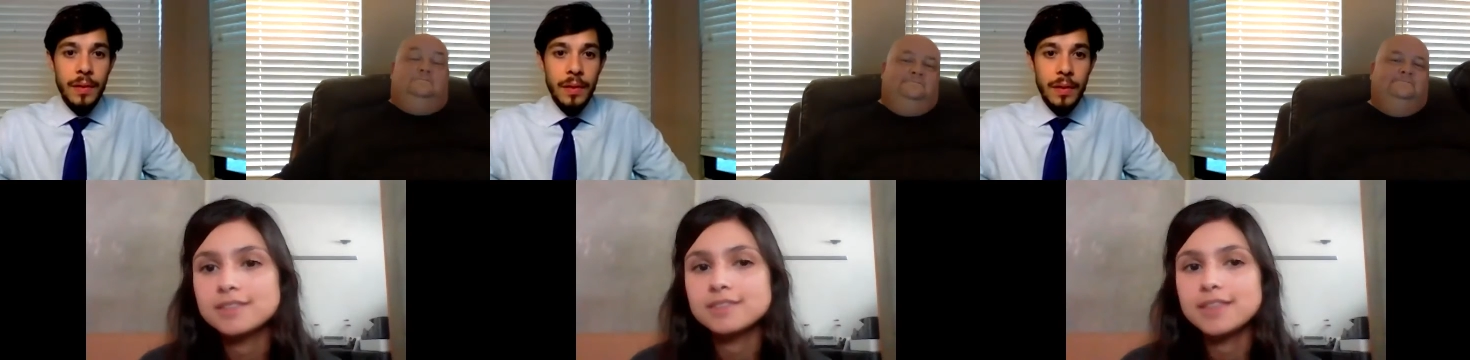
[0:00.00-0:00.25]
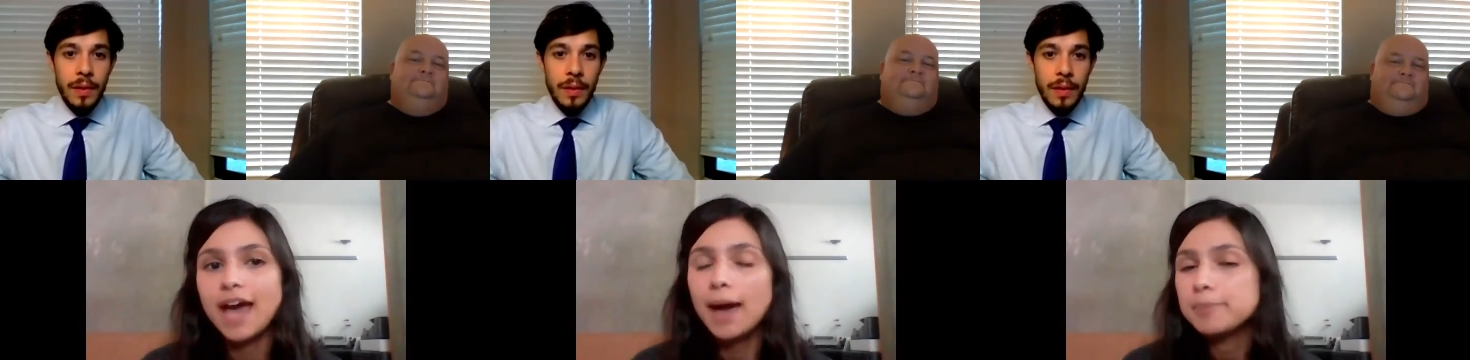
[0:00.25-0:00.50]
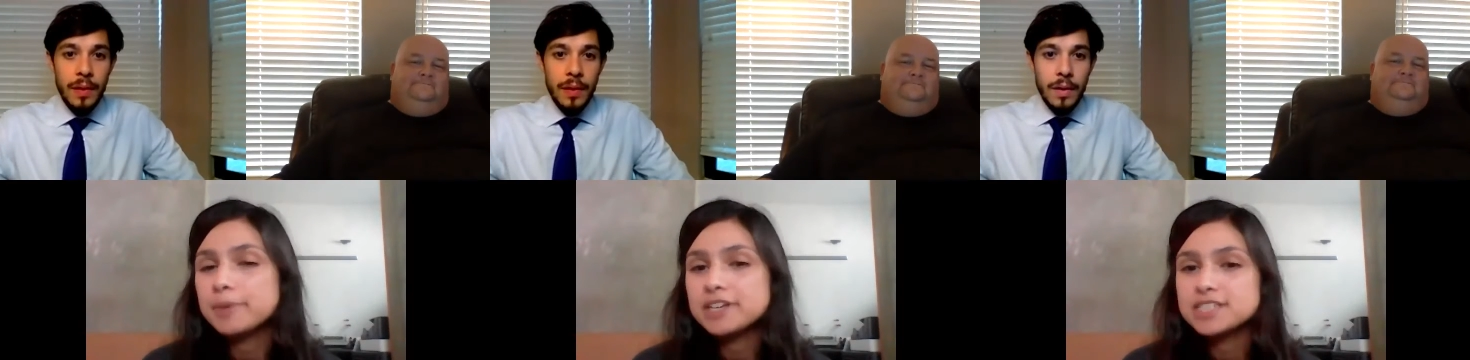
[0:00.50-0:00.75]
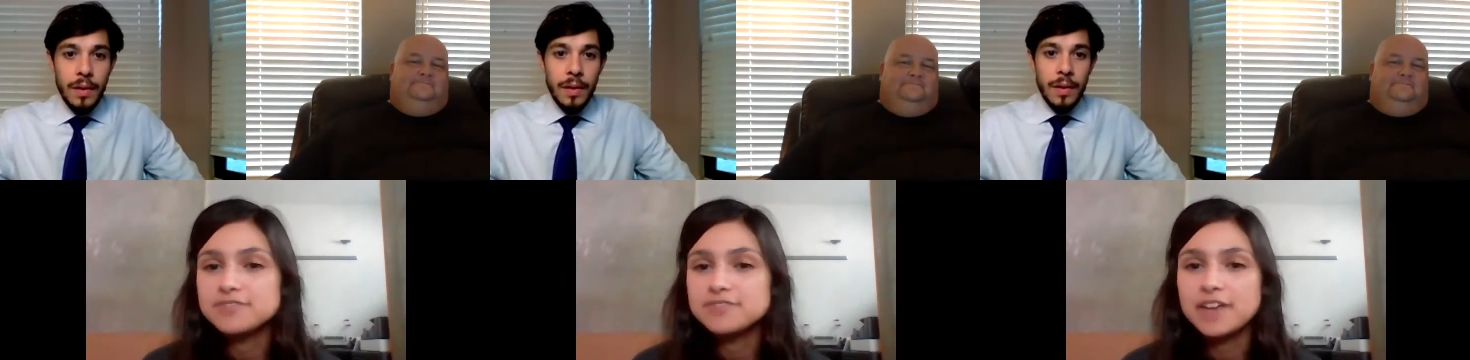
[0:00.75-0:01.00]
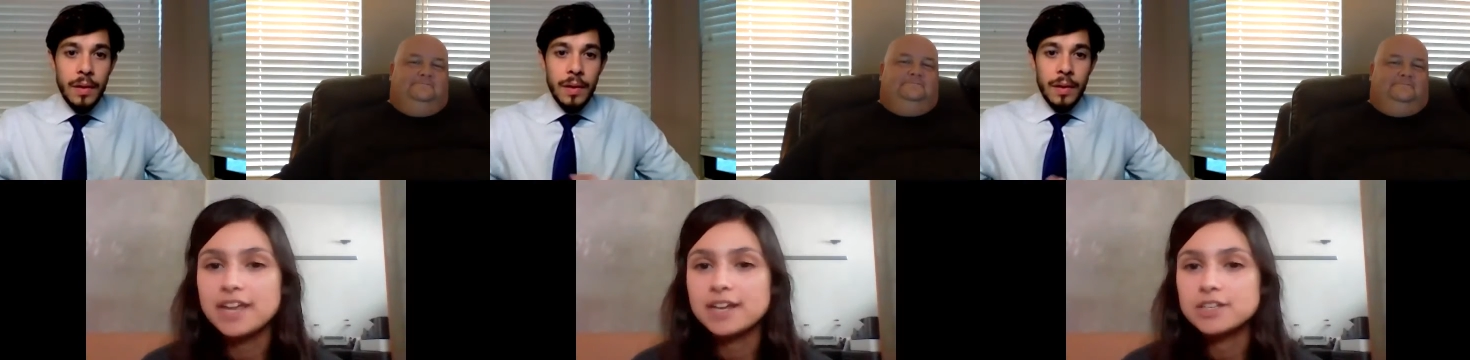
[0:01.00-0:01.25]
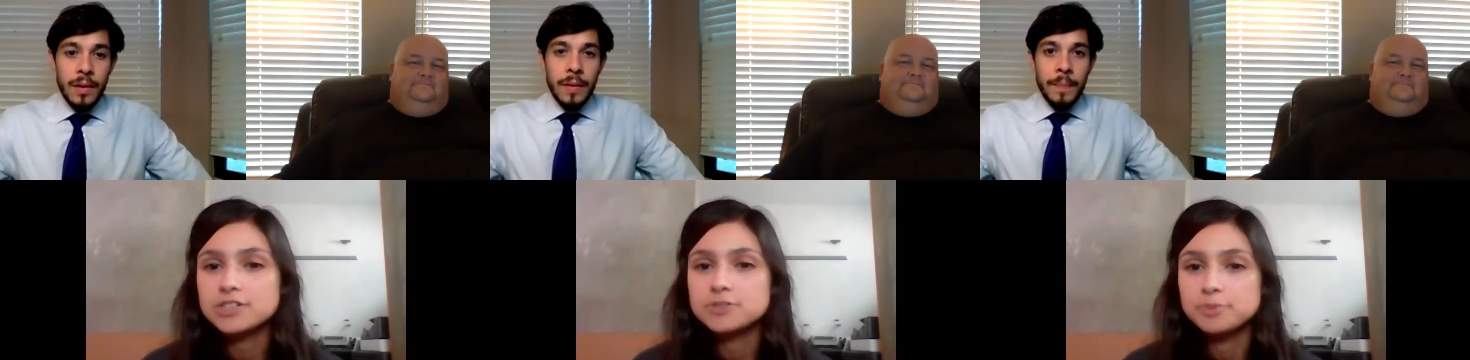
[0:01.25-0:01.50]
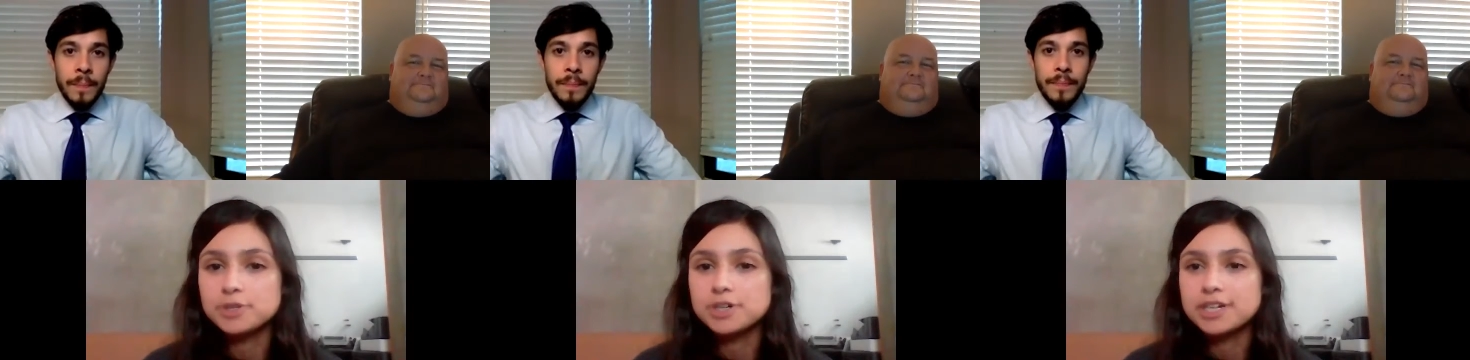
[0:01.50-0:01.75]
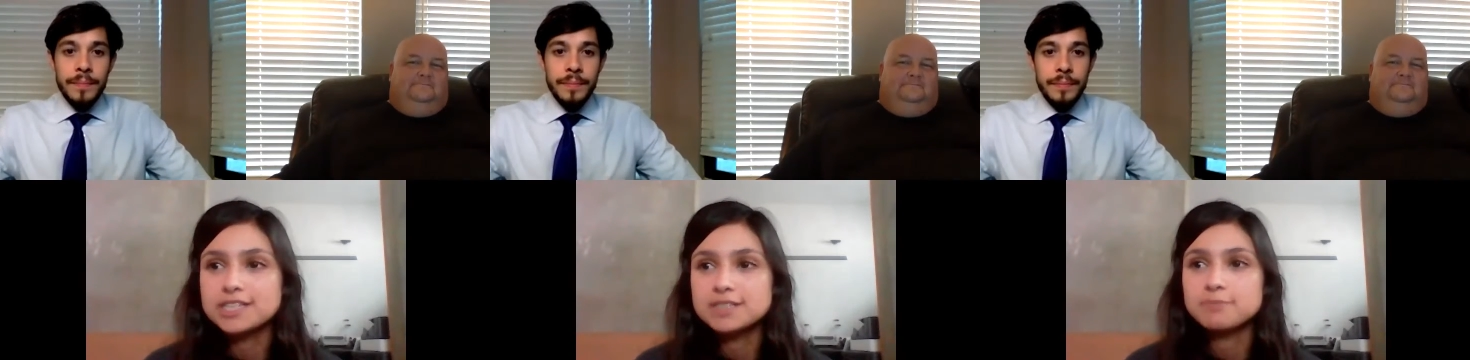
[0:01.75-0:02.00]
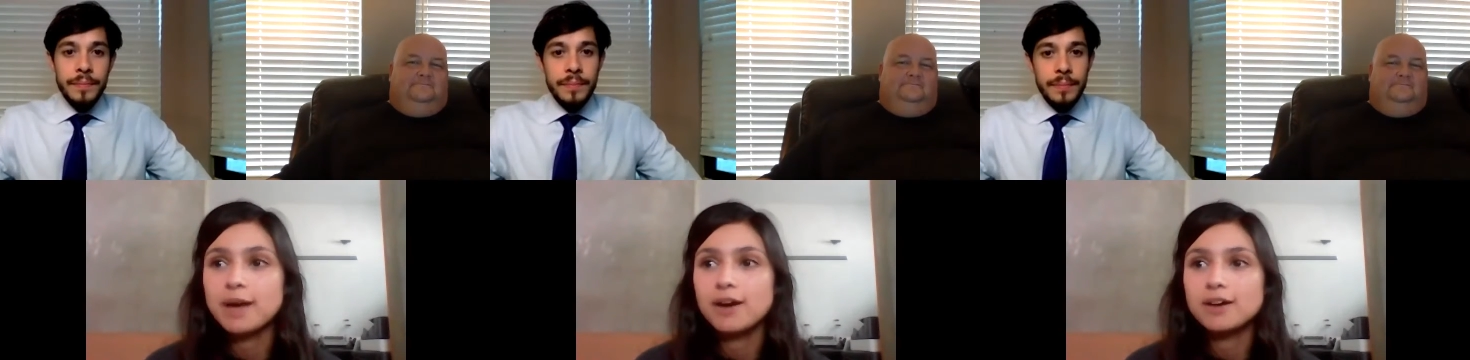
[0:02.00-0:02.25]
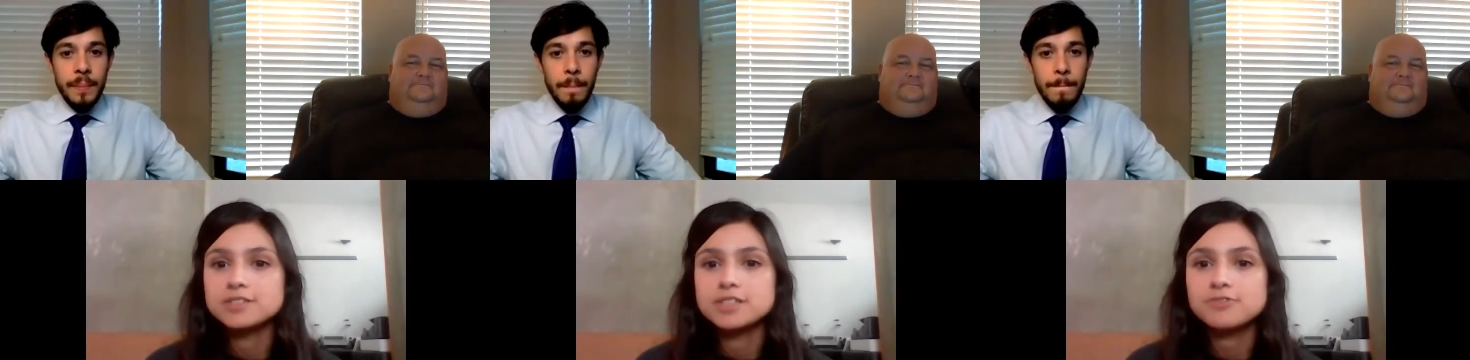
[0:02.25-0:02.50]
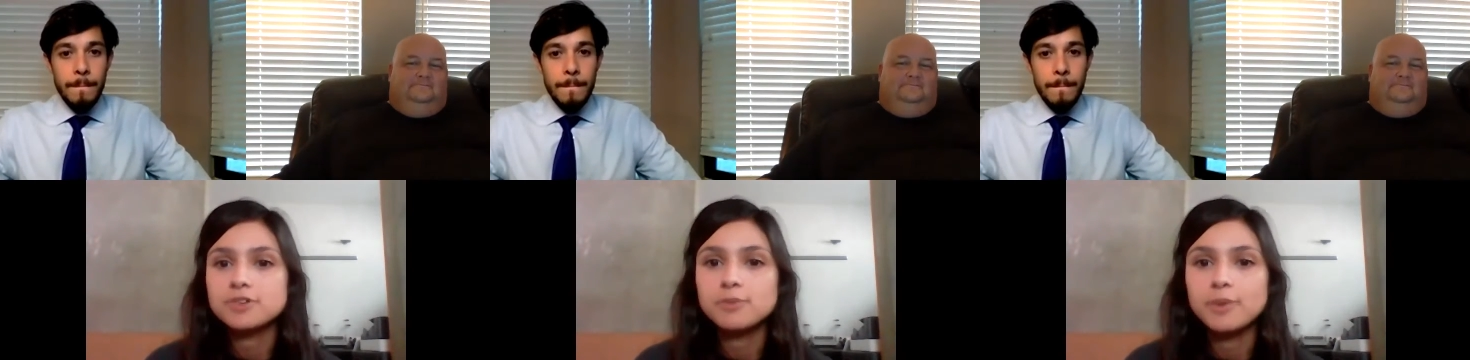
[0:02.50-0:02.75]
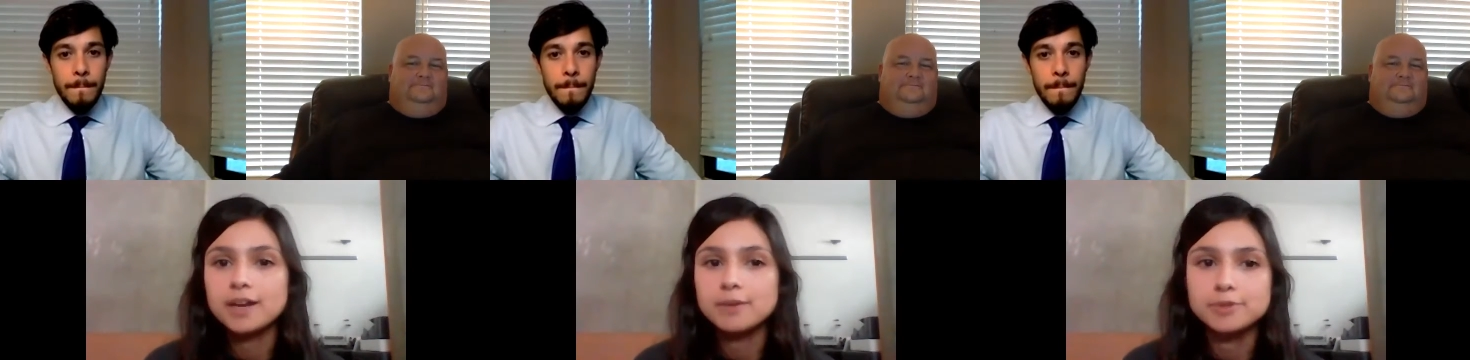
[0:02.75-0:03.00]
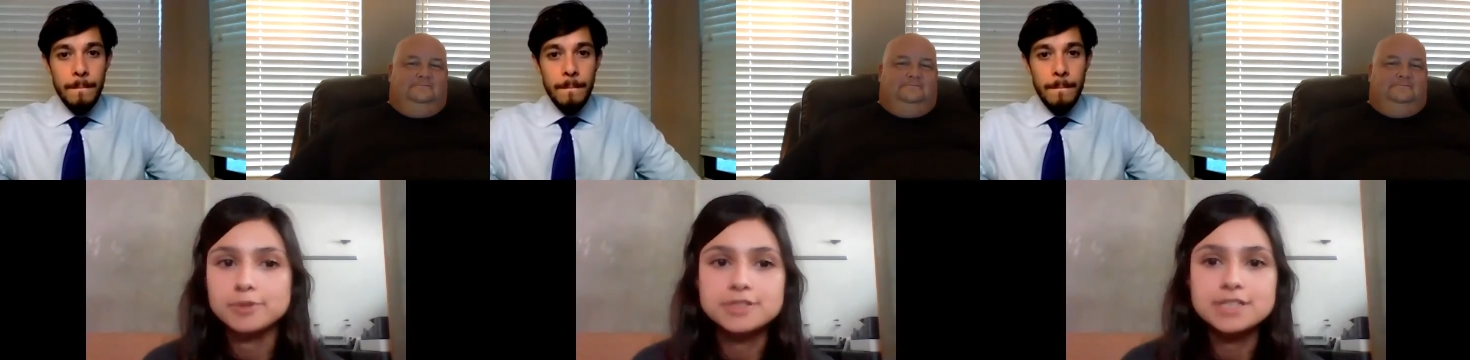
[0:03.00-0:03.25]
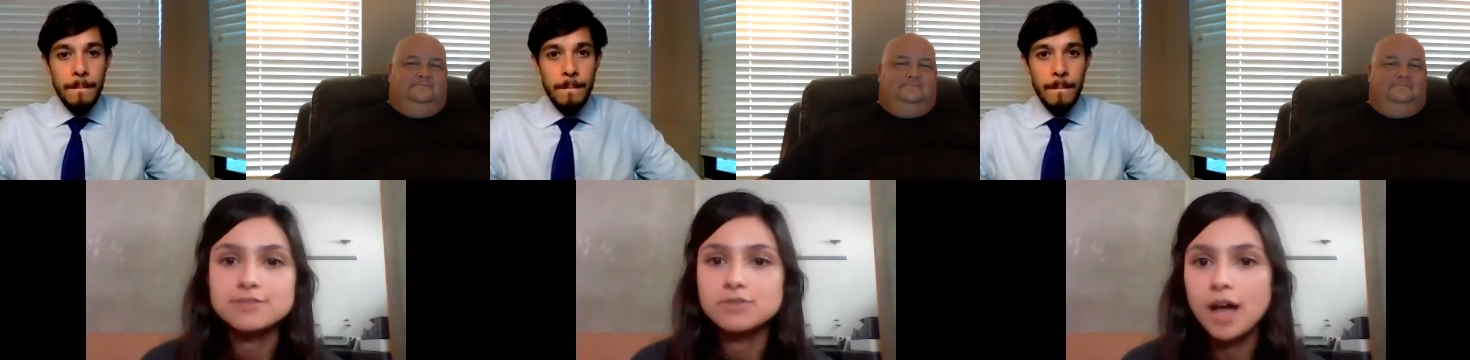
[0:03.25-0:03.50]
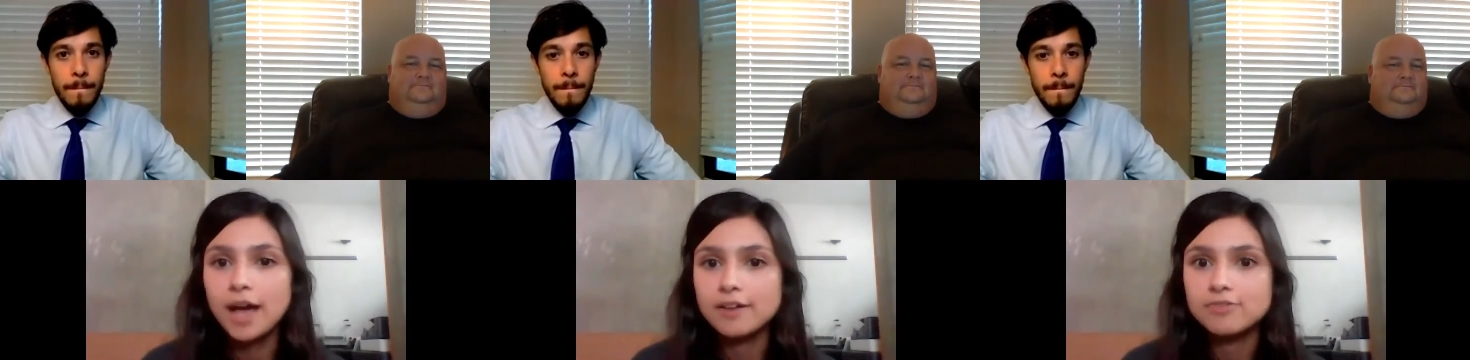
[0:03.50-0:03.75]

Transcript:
Speaker 1: the happiness advantage book is about a different way to perceive life,